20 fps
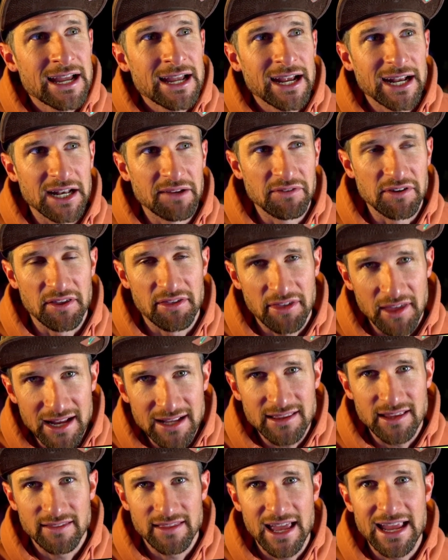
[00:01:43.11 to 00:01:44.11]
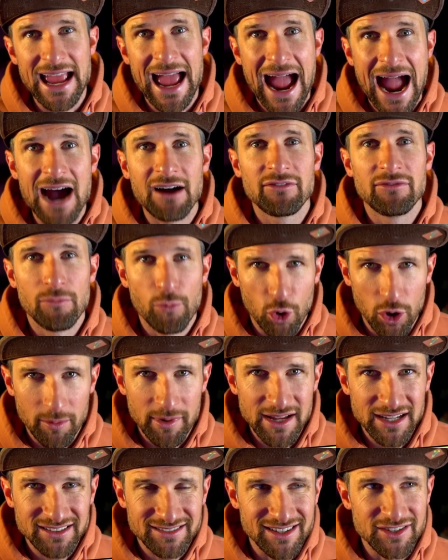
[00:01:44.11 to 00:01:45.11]
And if you think that they have
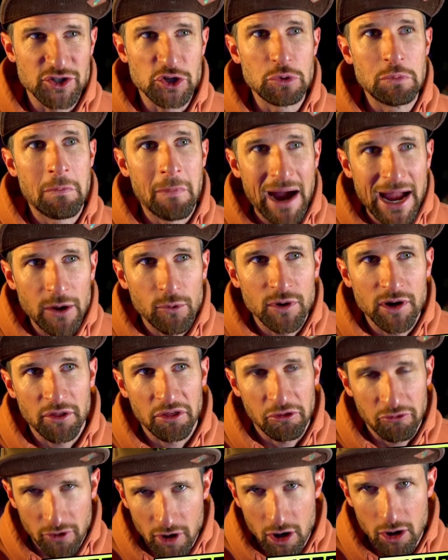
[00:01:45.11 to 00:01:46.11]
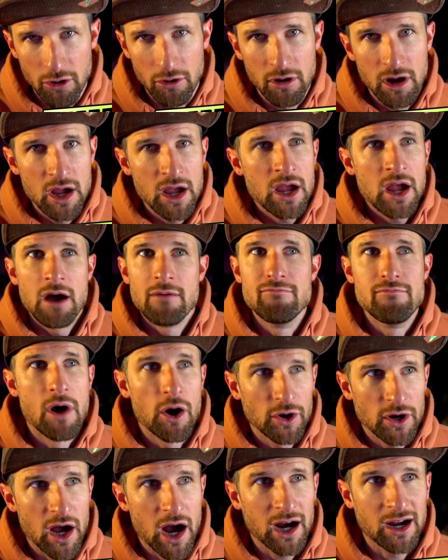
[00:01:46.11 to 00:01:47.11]
Morbius, then you might want to throw
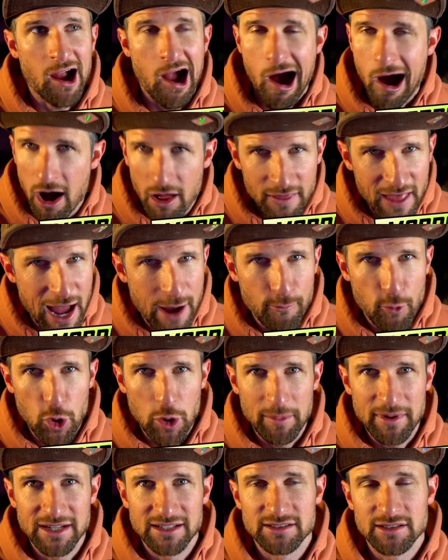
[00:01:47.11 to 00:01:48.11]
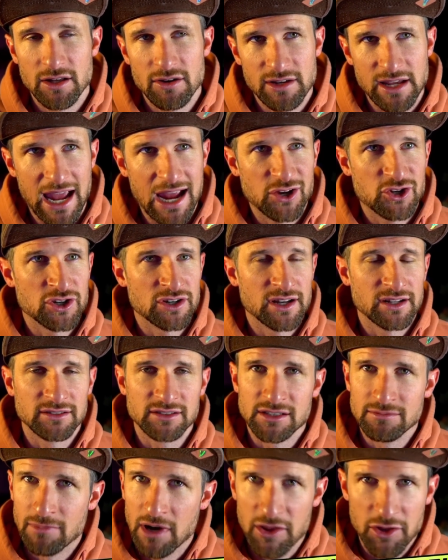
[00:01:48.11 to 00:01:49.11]
MODOK on that Morbius location and
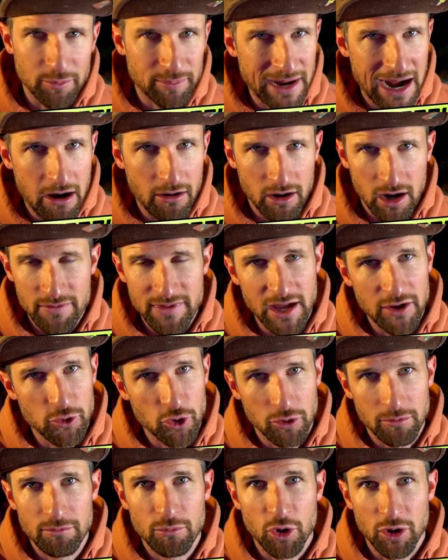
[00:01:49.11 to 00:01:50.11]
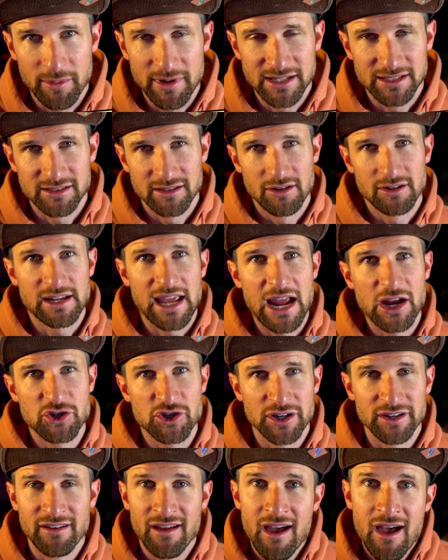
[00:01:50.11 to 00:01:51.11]
some other power on that Morbius
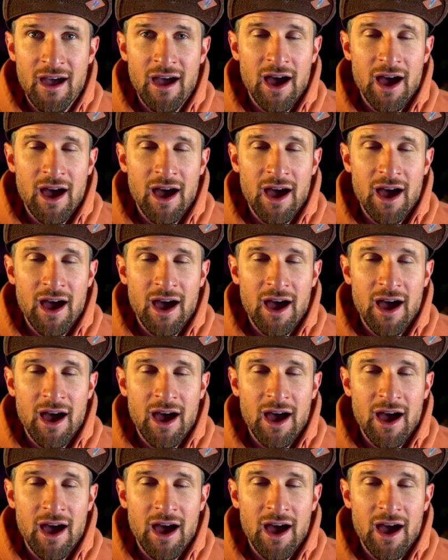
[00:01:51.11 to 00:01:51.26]
location,